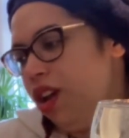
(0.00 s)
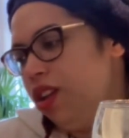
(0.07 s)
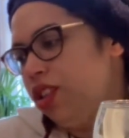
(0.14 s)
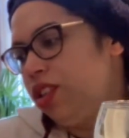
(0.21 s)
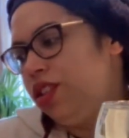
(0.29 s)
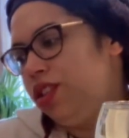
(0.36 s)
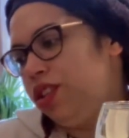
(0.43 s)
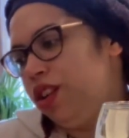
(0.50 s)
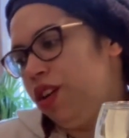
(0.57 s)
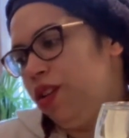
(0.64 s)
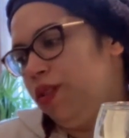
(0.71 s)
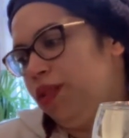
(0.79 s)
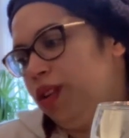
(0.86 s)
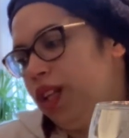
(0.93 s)

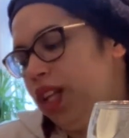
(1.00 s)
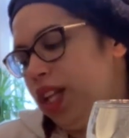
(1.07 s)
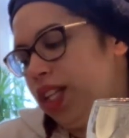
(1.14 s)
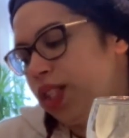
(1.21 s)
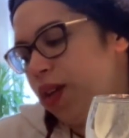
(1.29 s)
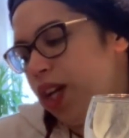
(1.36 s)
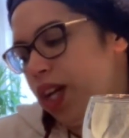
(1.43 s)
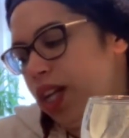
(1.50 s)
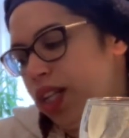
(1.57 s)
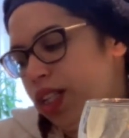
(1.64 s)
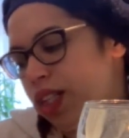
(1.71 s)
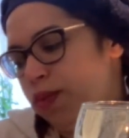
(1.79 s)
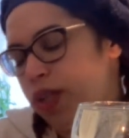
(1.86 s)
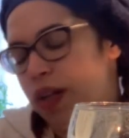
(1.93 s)
So let's go ahead and
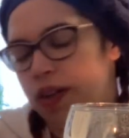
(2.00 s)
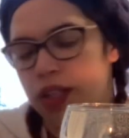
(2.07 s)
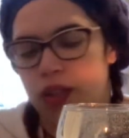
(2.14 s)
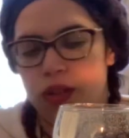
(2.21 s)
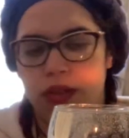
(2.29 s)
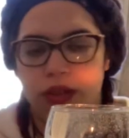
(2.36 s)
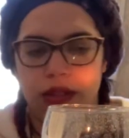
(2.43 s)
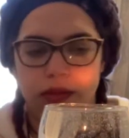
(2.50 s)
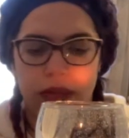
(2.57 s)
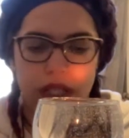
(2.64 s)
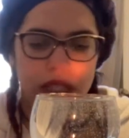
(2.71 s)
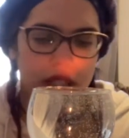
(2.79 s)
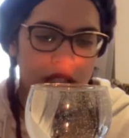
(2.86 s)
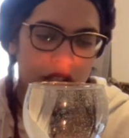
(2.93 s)
let's put out a closing
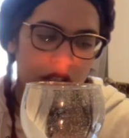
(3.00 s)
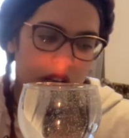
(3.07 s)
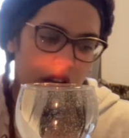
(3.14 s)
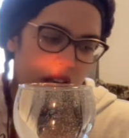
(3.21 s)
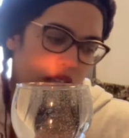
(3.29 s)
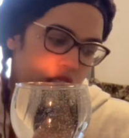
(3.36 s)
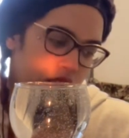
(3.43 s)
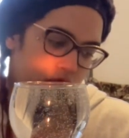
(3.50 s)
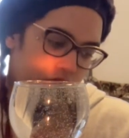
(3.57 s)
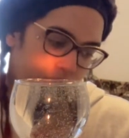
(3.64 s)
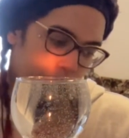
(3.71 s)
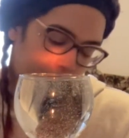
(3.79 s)
message, guys.